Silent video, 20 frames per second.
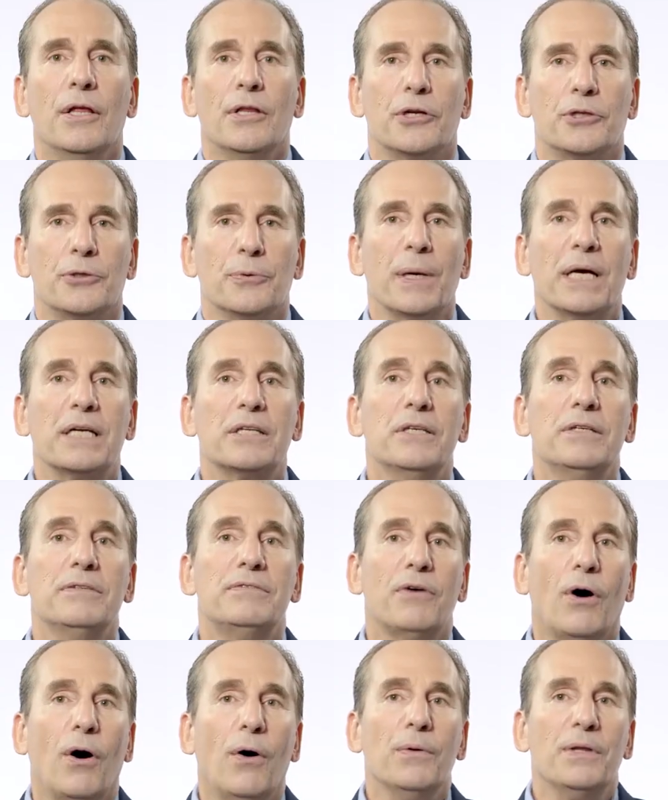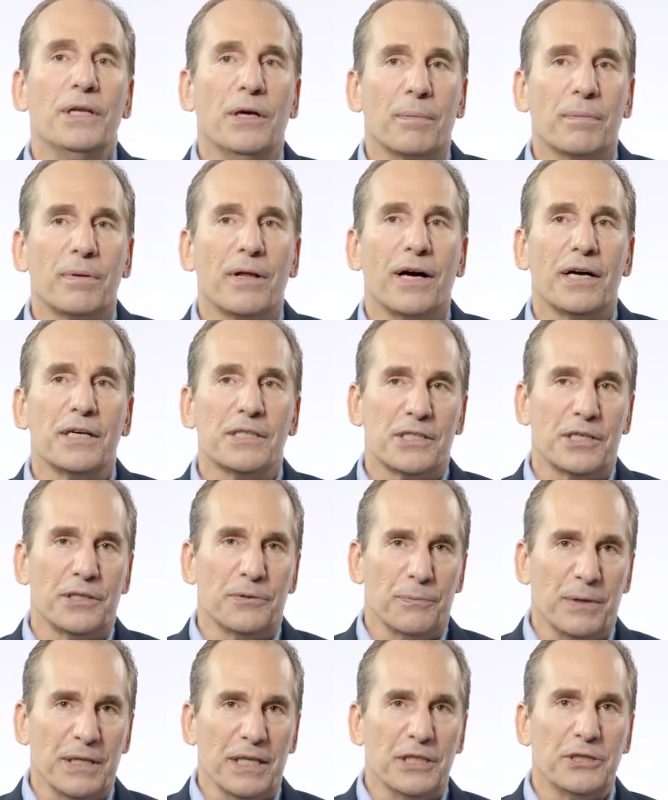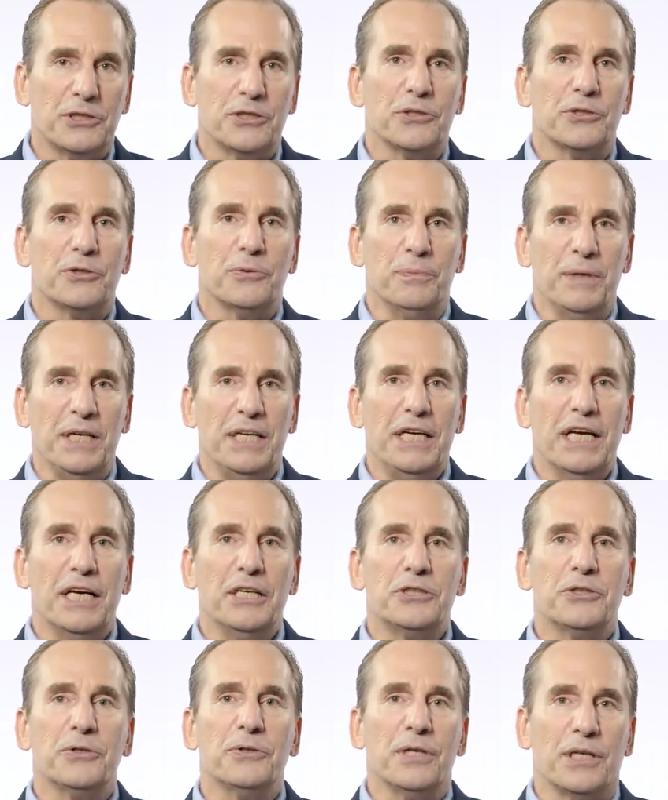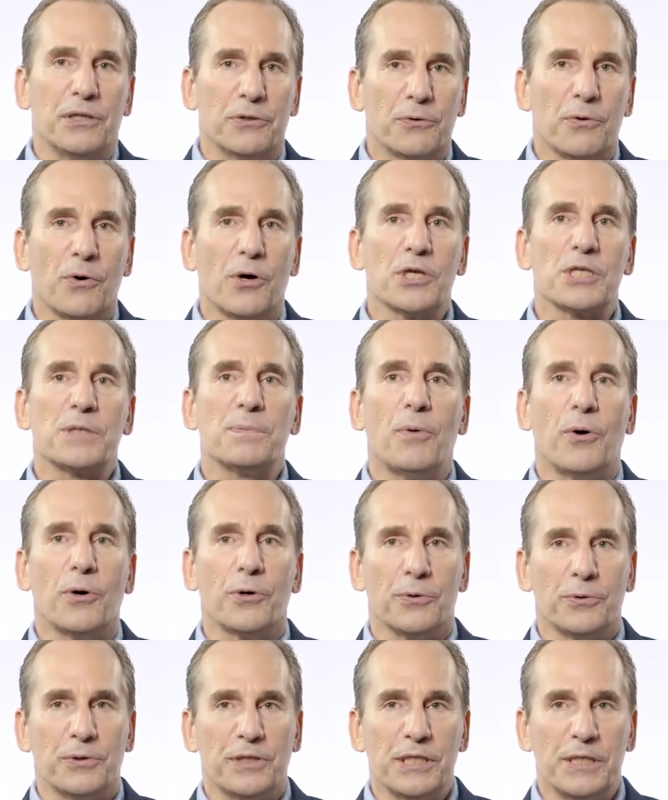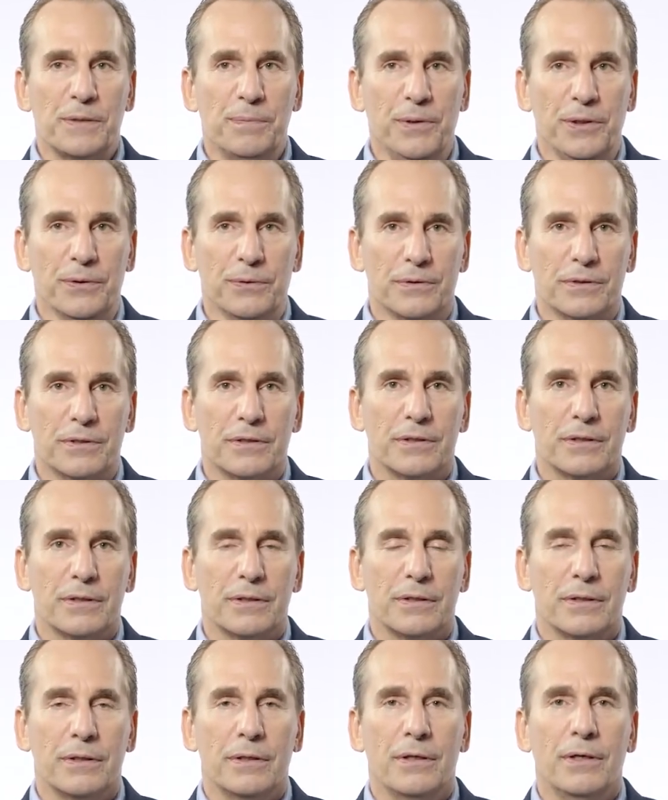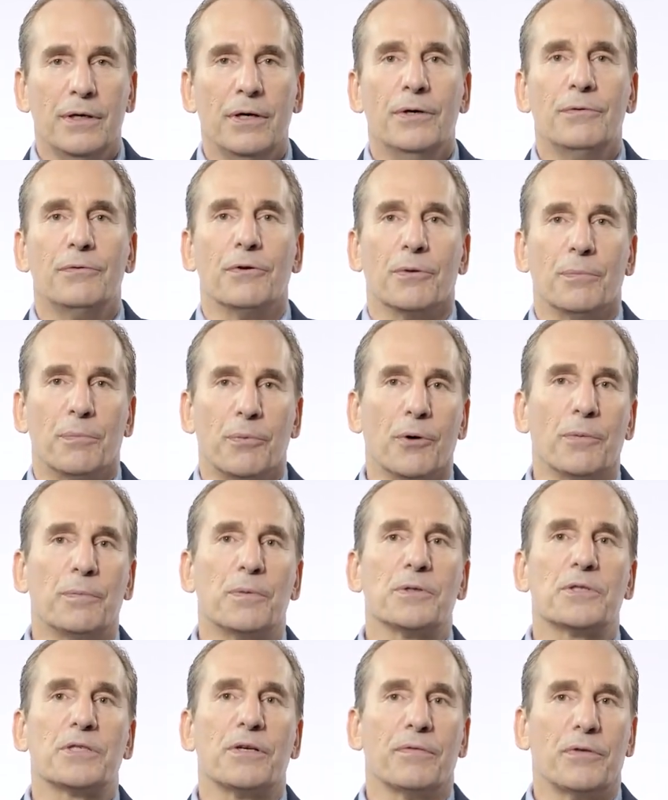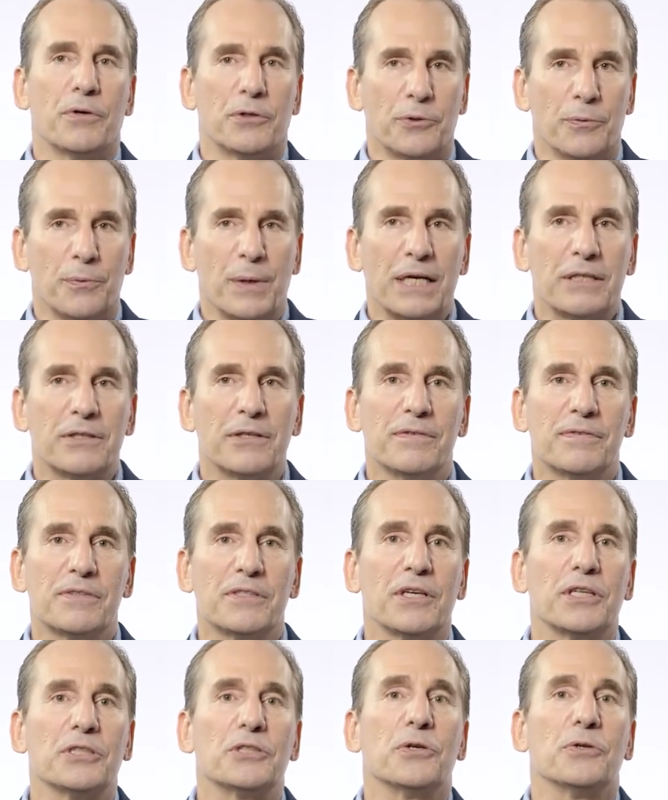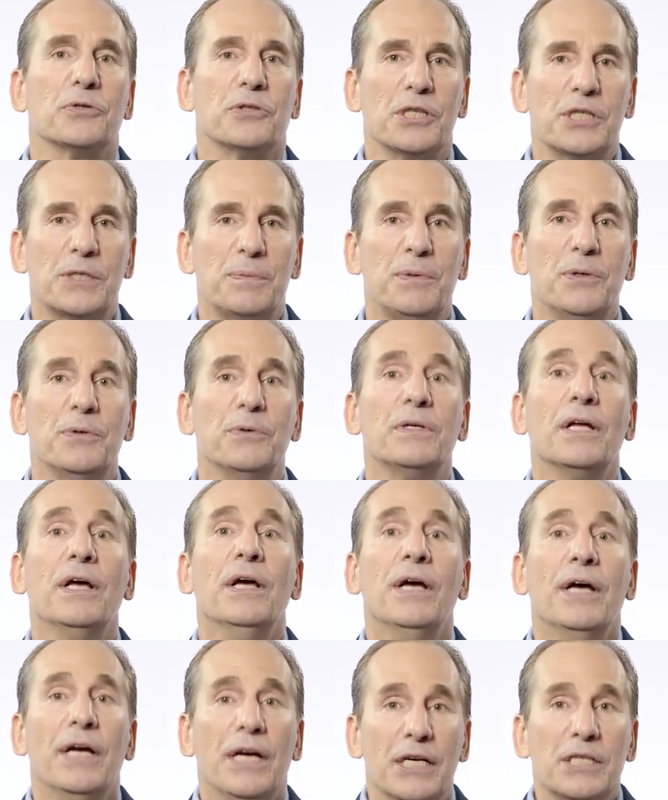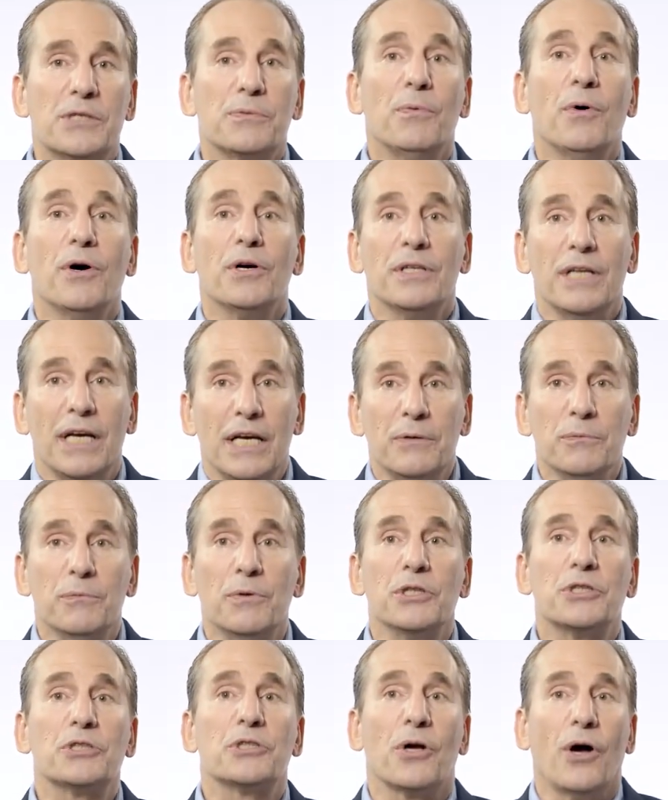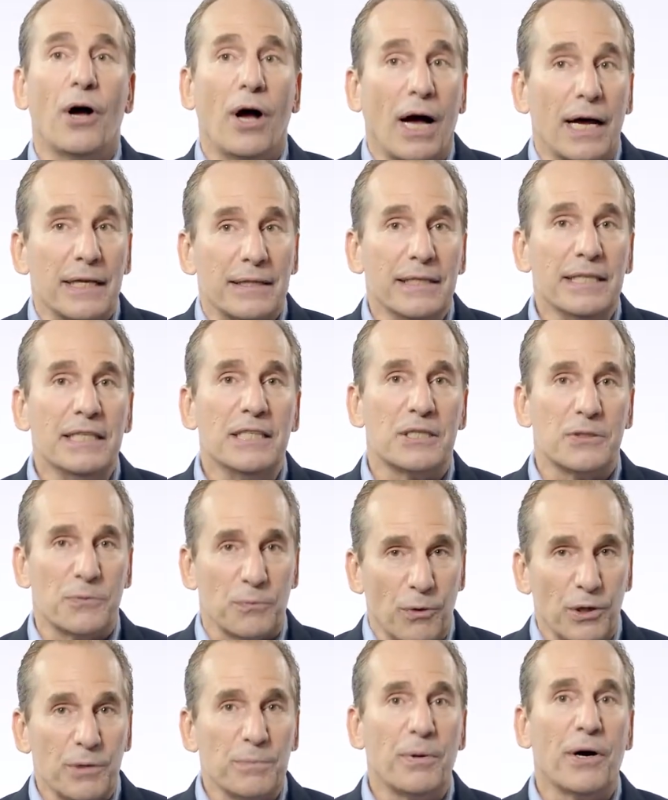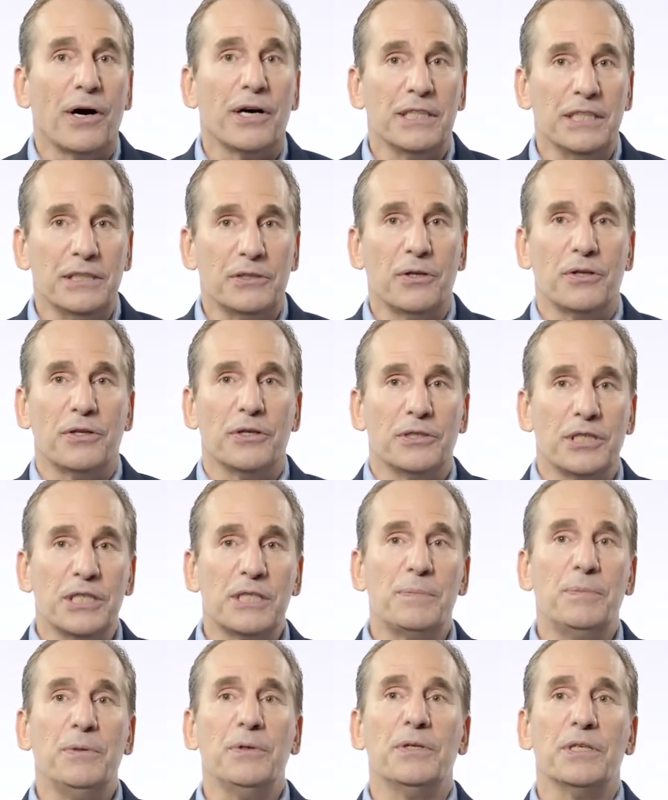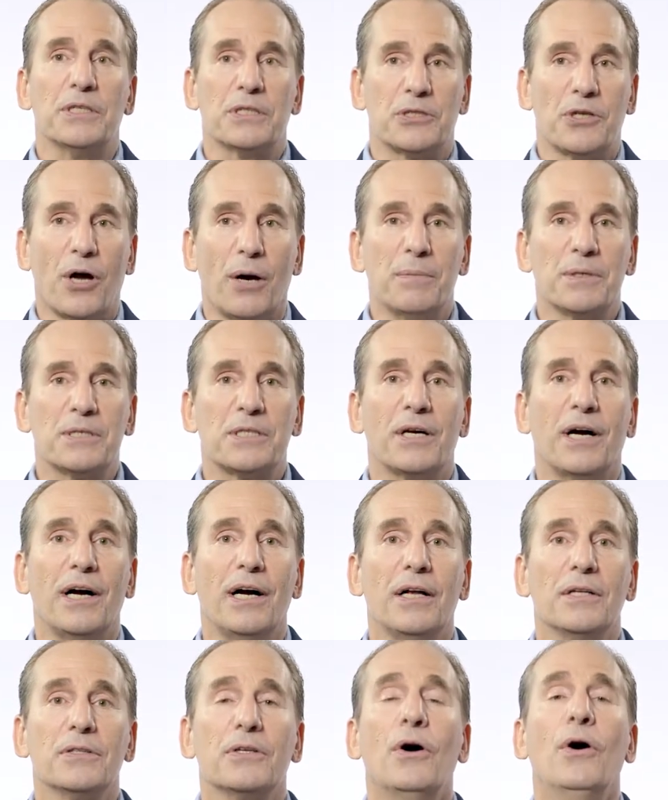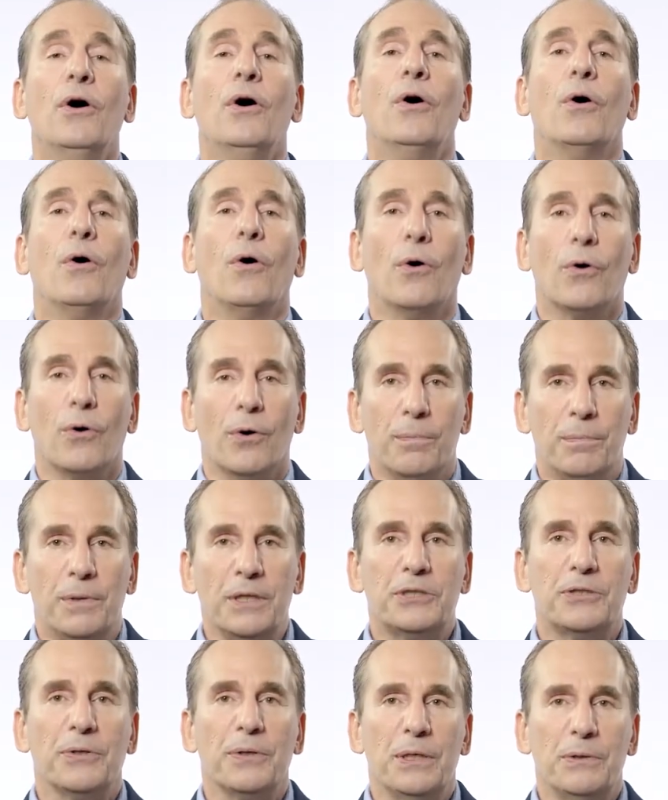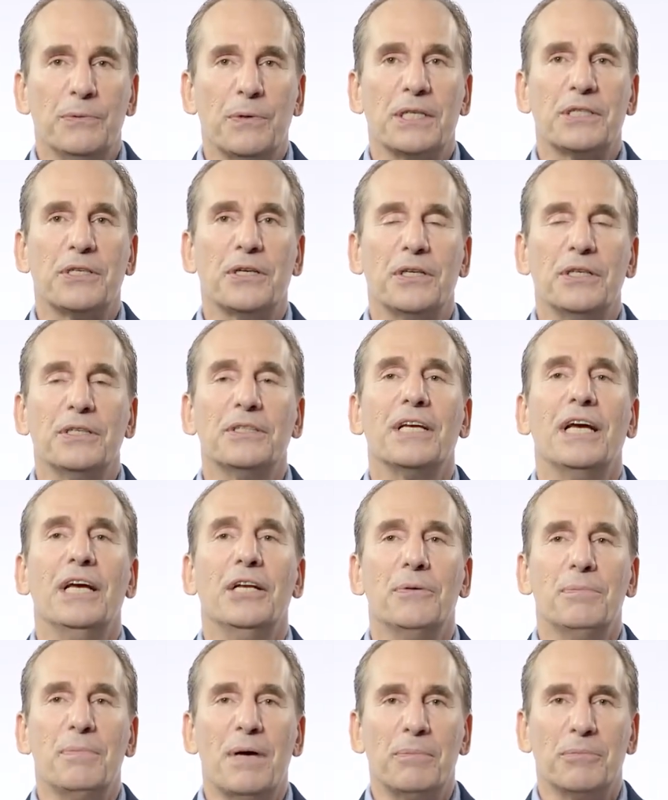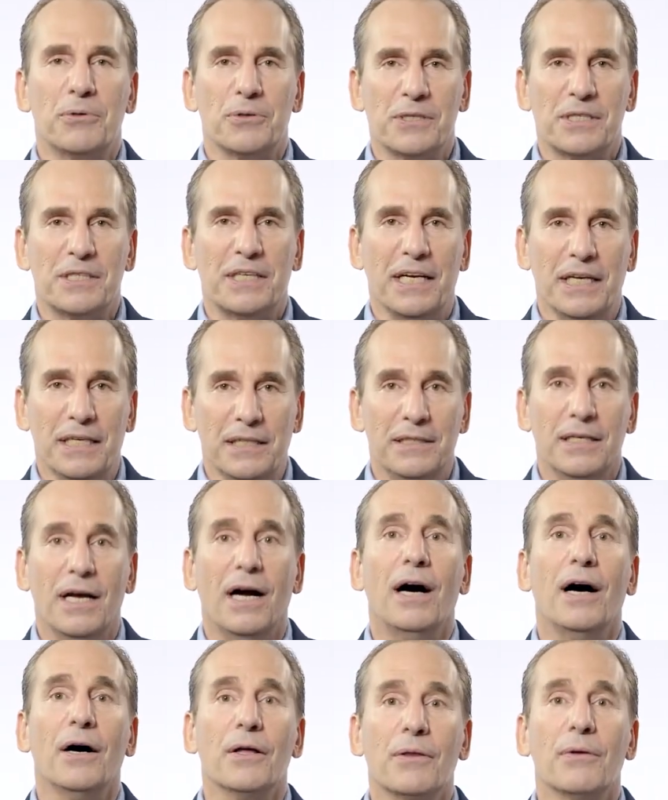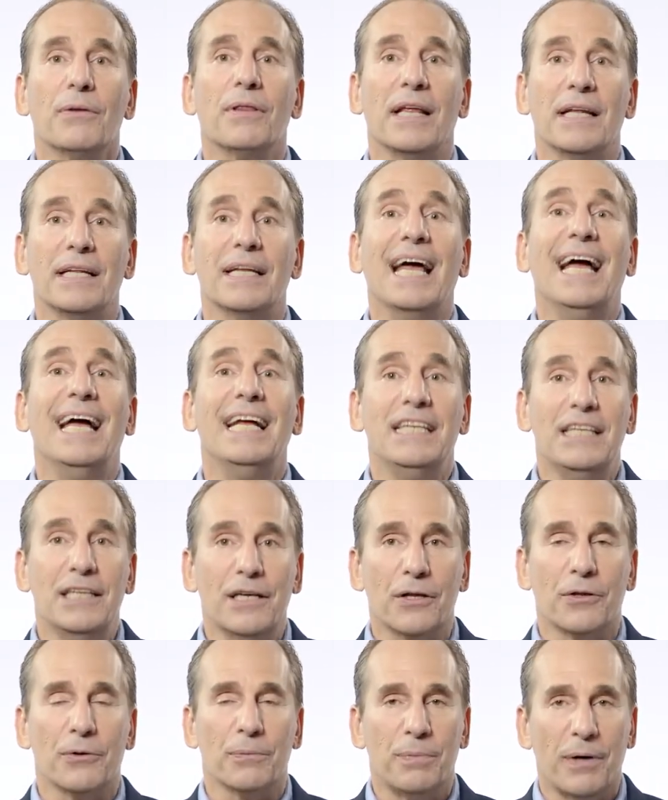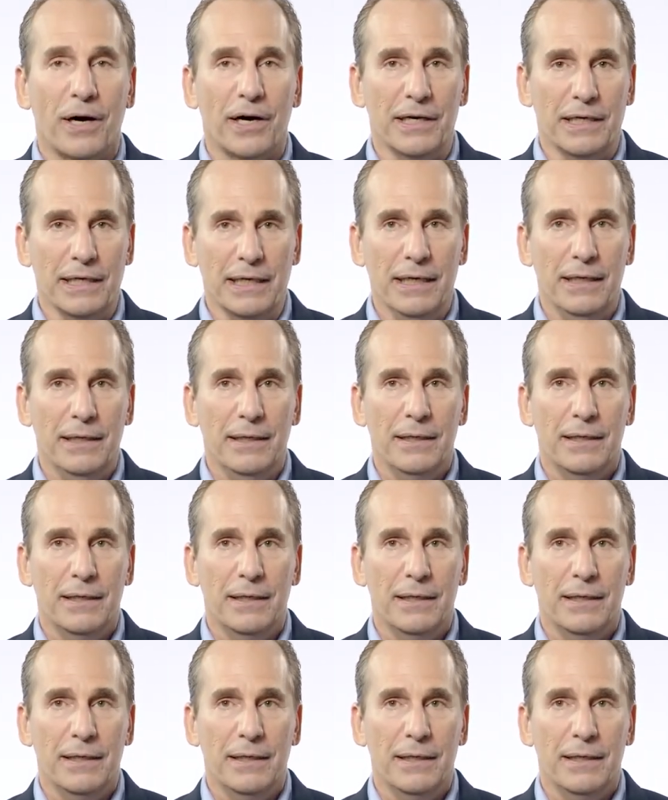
The directive only applies in relation to mediation in cross-border disputes. For the purpose of the directive, such a dispute is one in which at least one party to the dispute is domiciled or habitually resident in a member state other than any other party.